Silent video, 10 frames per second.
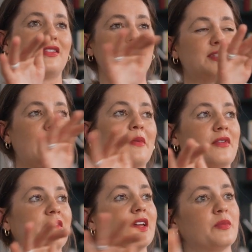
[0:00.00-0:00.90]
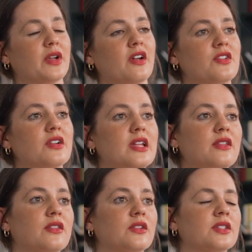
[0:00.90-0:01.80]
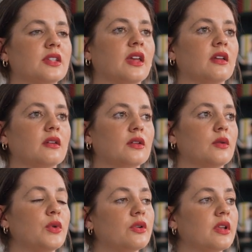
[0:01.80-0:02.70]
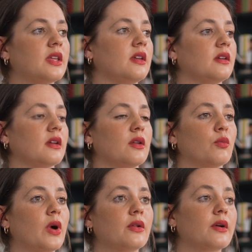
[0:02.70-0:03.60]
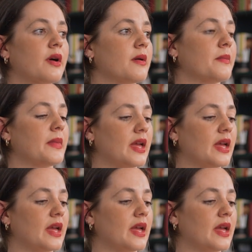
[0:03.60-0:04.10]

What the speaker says: the top of it, but underneath there's like community and welcome